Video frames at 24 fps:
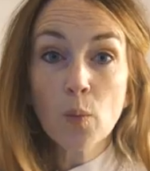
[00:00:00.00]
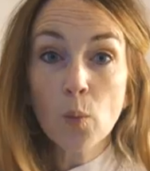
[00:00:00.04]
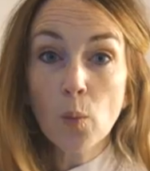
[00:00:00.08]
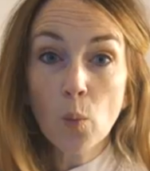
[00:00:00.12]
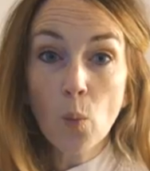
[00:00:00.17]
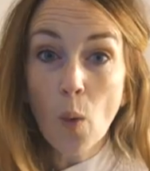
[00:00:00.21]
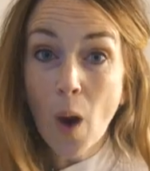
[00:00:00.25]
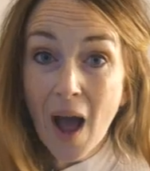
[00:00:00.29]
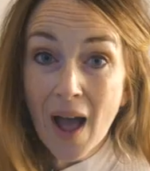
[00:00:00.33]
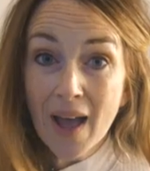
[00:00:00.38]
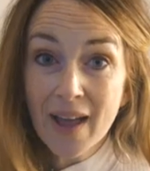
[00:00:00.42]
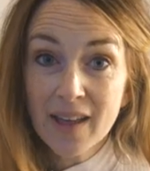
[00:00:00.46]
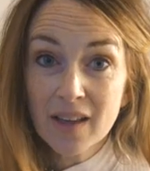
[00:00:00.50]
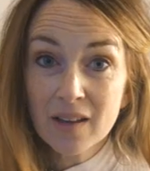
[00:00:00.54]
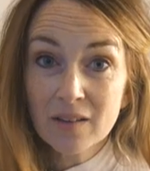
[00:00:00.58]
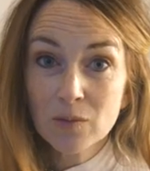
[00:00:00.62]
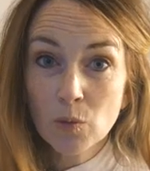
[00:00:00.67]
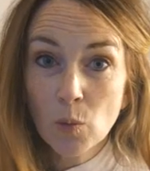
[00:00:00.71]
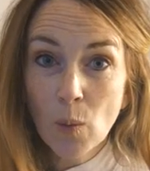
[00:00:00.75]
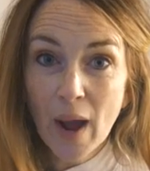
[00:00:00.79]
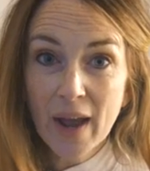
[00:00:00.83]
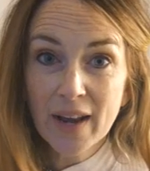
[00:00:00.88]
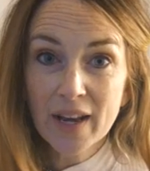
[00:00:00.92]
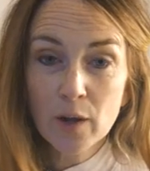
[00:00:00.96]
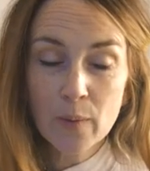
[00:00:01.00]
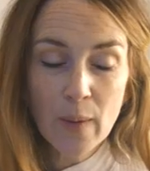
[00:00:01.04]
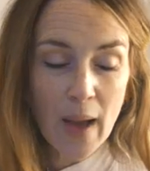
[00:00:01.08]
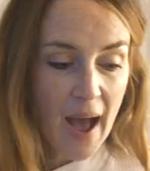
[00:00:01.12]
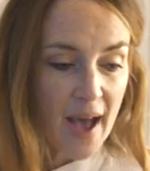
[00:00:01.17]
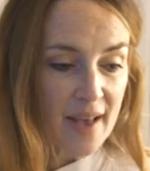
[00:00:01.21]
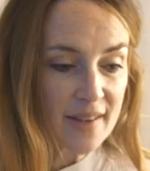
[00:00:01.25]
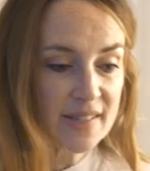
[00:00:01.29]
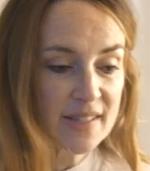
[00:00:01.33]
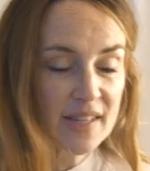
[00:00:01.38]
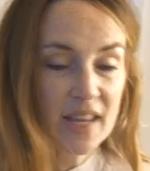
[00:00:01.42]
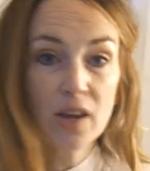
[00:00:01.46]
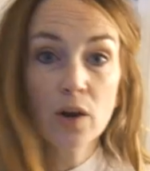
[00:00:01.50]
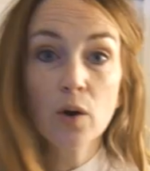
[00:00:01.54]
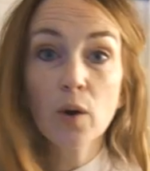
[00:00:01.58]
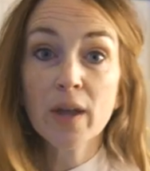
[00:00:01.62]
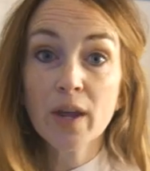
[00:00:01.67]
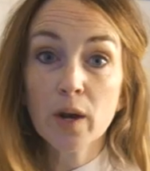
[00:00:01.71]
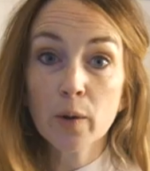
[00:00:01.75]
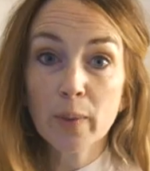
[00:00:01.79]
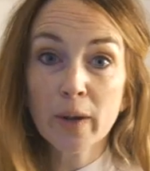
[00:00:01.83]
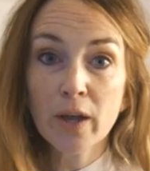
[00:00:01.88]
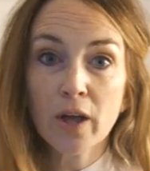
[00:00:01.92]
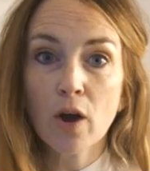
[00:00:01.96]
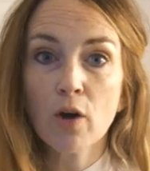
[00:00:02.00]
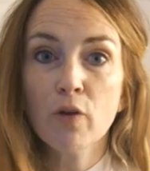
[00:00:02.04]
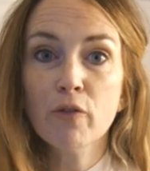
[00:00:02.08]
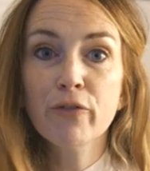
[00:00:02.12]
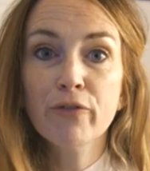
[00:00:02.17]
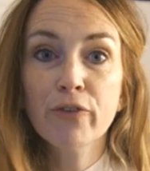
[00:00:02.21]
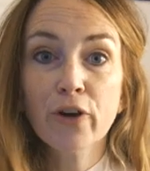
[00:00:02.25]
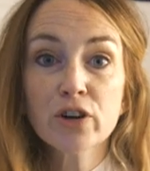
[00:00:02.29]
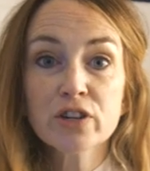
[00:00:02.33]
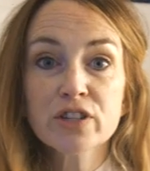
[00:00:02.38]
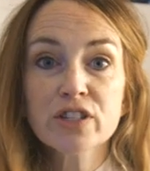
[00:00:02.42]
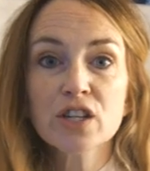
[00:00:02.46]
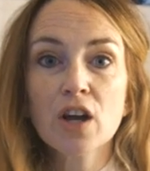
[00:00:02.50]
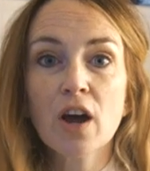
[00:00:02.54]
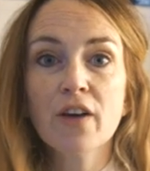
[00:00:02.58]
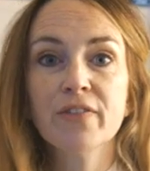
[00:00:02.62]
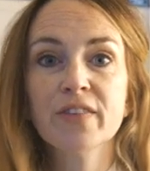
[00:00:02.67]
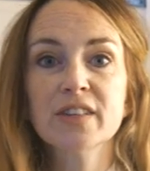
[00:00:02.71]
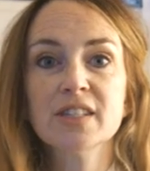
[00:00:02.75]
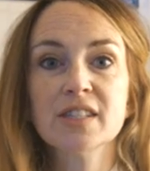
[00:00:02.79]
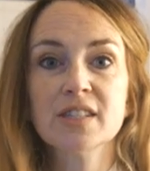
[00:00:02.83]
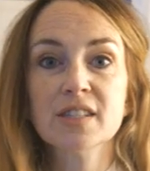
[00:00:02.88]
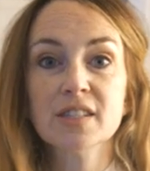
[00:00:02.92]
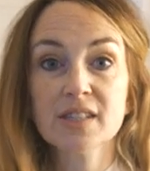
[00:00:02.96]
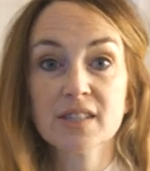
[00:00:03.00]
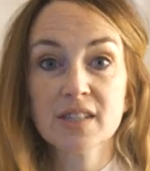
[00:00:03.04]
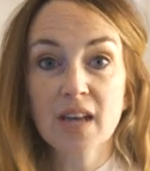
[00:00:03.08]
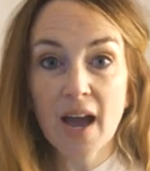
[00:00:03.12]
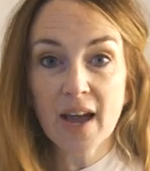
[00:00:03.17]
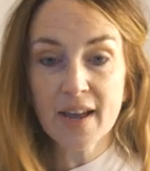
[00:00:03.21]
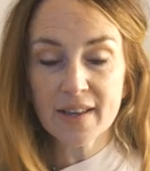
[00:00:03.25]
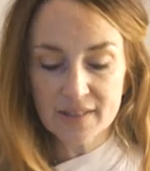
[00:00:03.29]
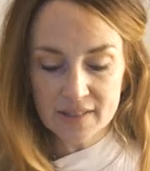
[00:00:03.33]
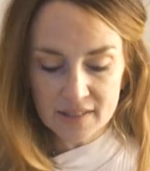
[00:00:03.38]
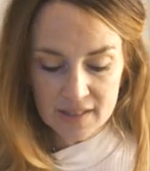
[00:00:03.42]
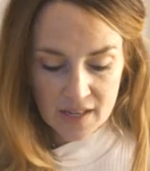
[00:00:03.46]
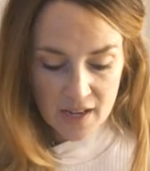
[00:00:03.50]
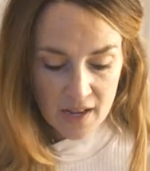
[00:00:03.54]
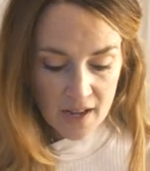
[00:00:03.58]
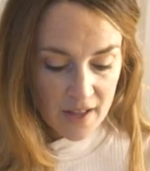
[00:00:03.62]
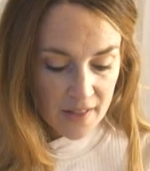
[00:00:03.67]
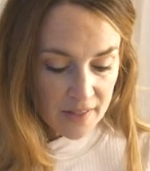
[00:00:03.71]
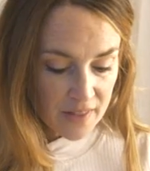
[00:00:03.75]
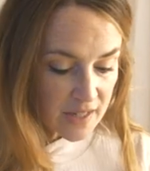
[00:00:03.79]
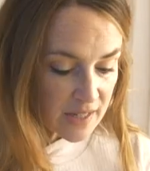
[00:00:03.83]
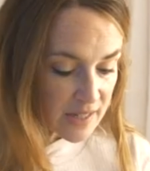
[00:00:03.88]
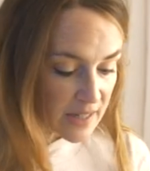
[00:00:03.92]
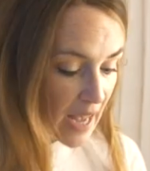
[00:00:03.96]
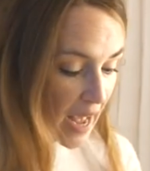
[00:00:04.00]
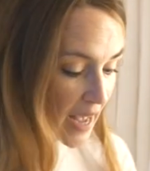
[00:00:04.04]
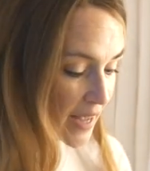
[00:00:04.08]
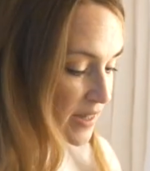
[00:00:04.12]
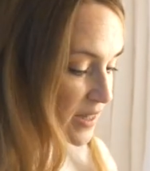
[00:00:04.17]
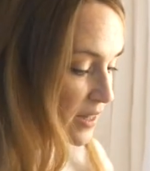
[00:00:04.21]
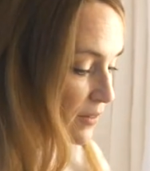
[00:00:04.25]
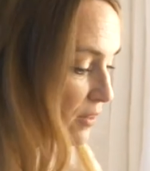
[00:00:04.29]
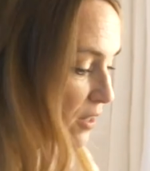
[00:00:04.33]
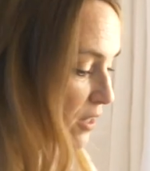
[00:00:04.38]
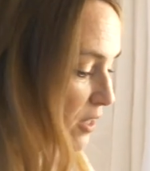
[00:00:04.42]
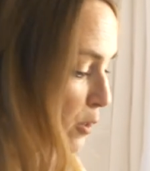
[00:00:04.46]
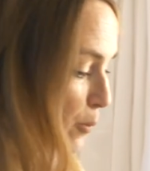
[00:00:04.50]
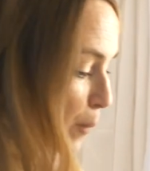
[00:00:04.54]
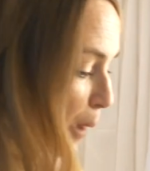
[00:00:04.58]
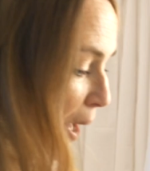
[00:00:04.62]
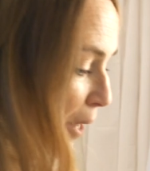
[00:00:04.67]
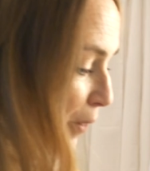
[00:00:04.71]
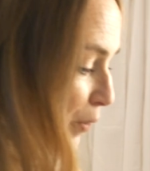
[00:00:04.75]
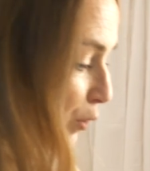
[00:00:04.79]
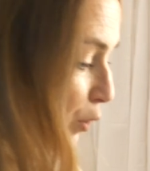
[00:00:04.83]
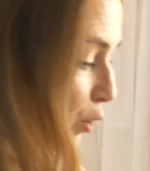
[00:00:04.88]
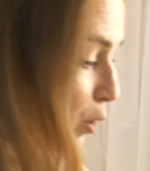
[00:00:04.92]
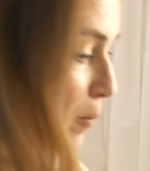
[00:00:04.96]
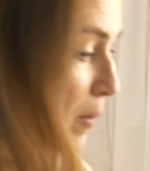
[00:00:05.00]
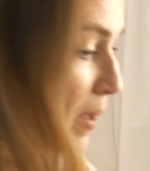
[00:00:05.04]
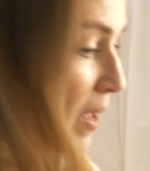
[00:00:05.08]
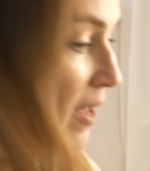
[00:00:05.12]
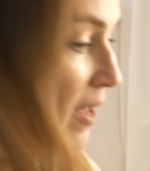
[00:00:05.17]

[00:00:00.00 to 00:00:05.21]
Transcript: Why? Why do you ask? Here we go. First off, it's the size. The size of this bathroom